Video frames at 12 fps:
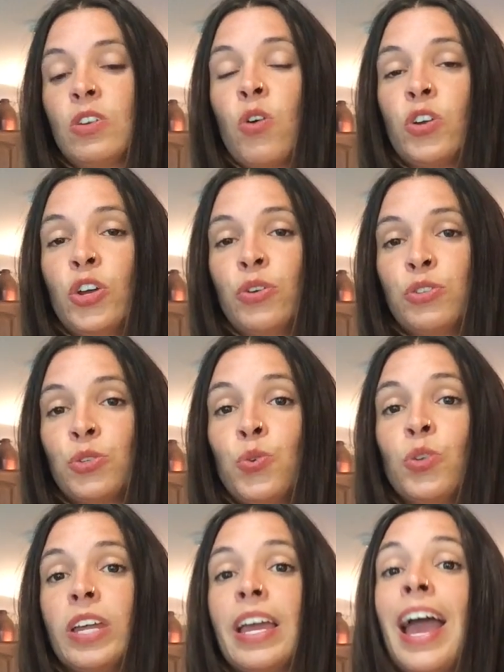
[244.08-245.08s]
coconut is
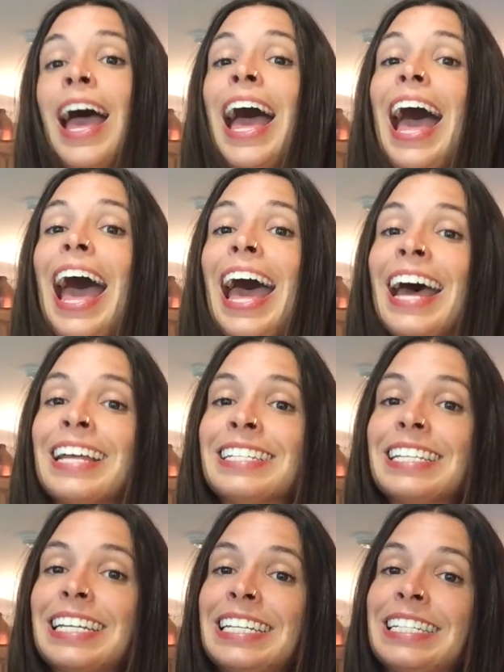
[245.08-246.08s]
cooling,
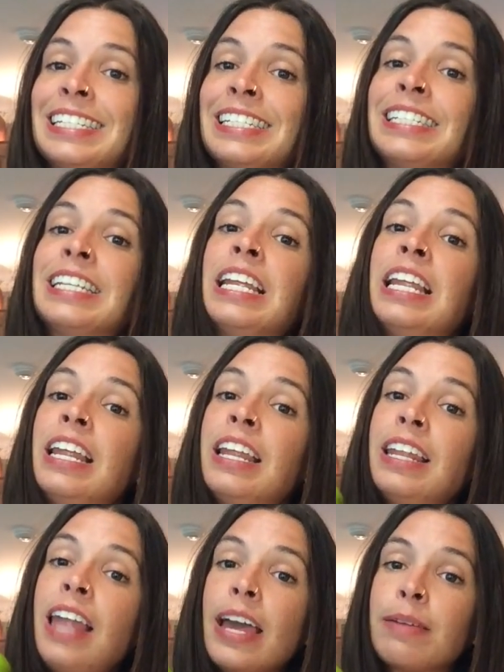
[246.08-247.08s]
as is
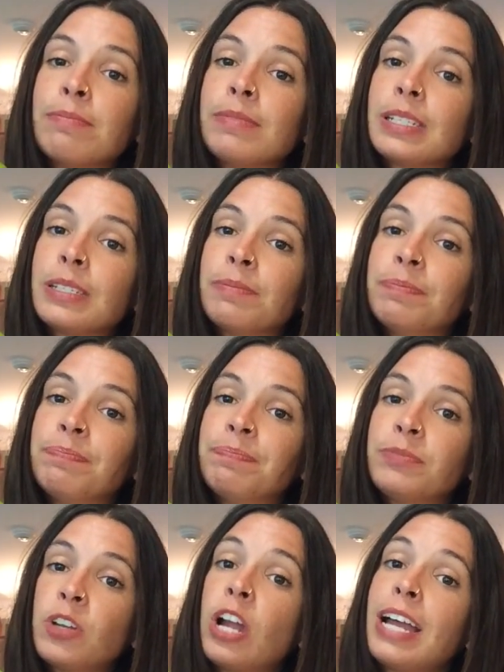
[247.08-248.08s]
limes,
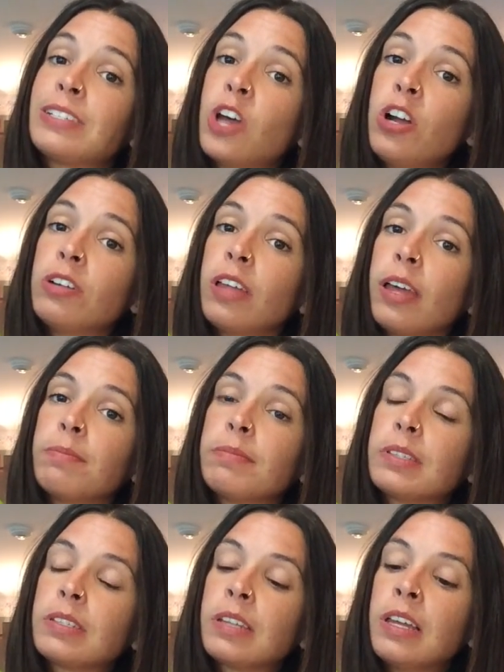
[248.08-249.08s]
or as are
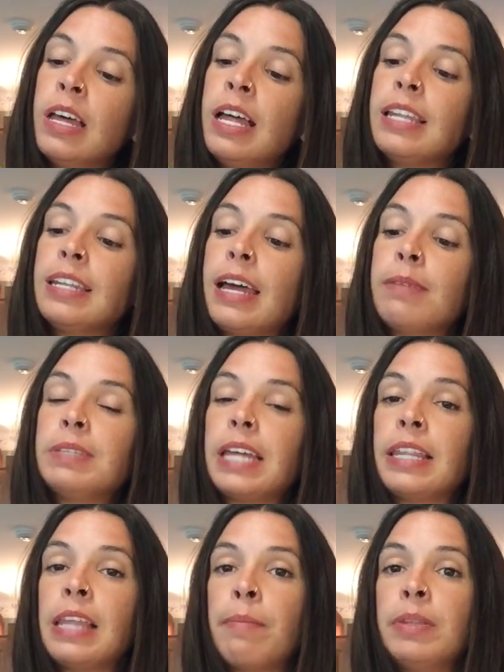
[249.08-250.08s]
limes. Limes
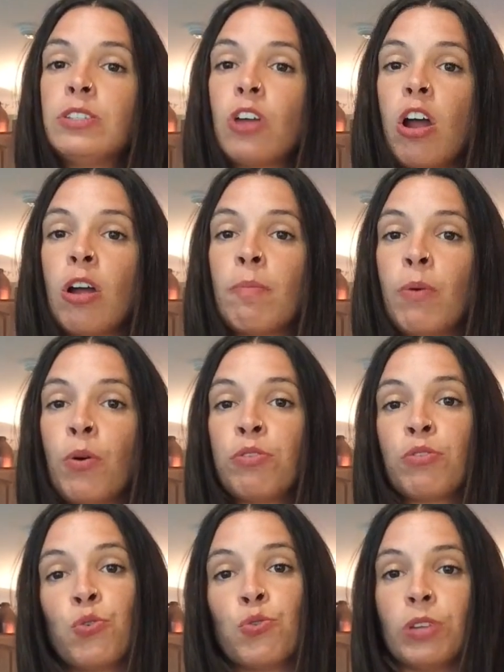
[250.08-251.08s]
and lemons are
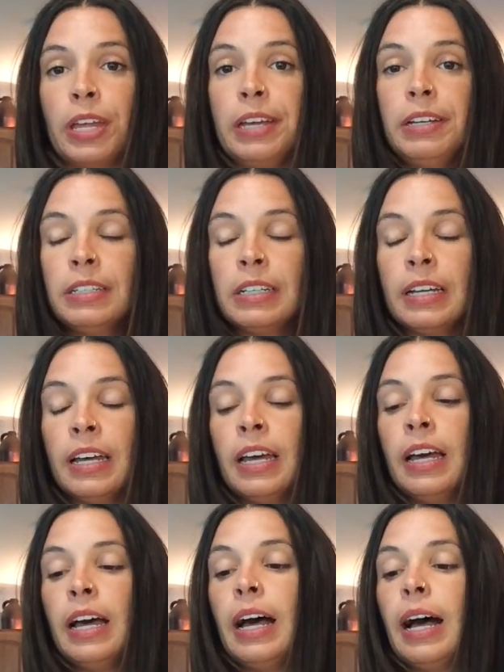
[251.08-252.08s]
both cooling.
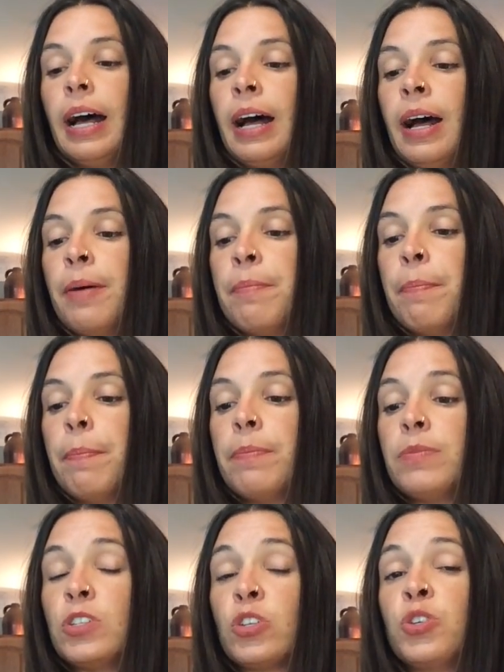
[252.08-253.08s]

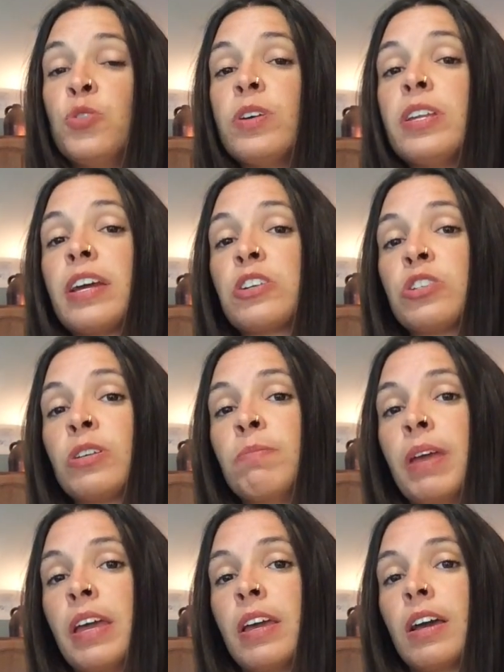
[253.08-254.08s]
So you can actually
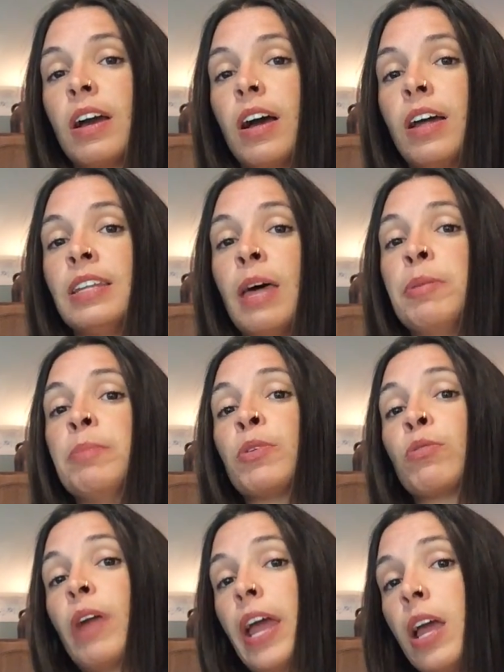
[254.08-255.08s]
make a lemon
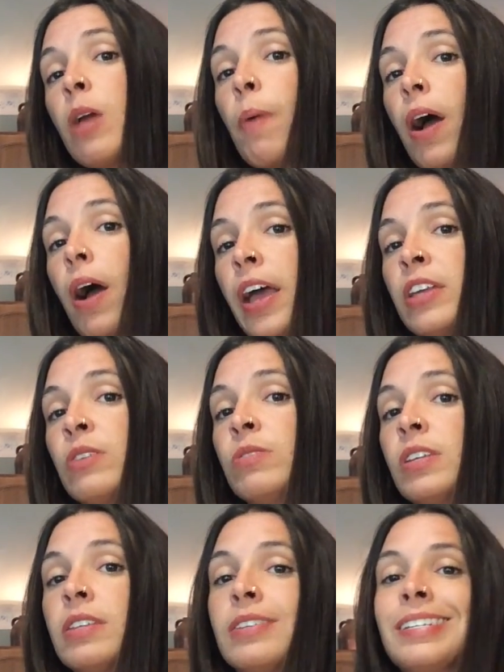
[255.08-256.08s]
meringue pie
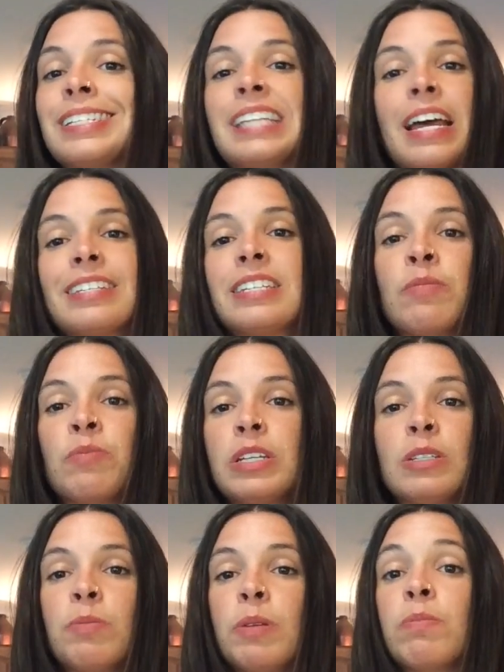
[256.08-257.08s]
using this exact same
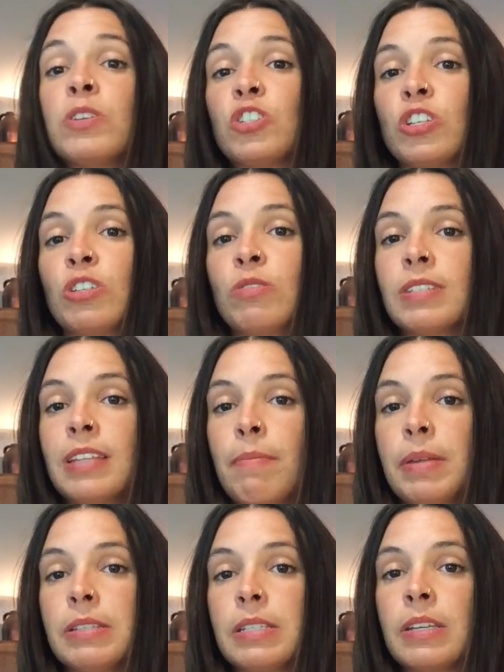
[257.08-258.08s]
recipe, but just use
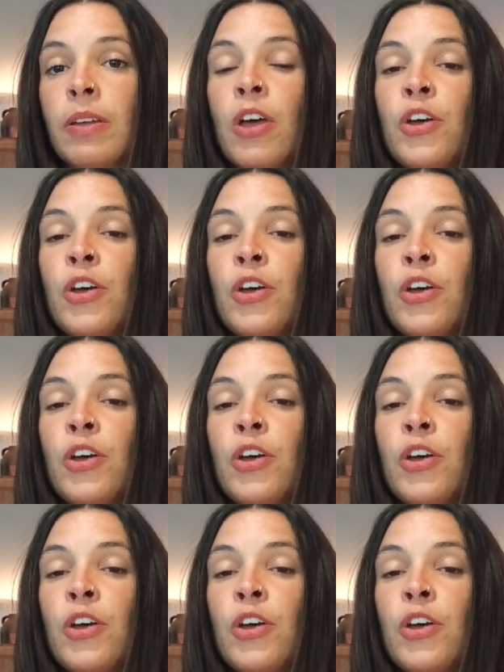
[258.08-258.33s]
lemons.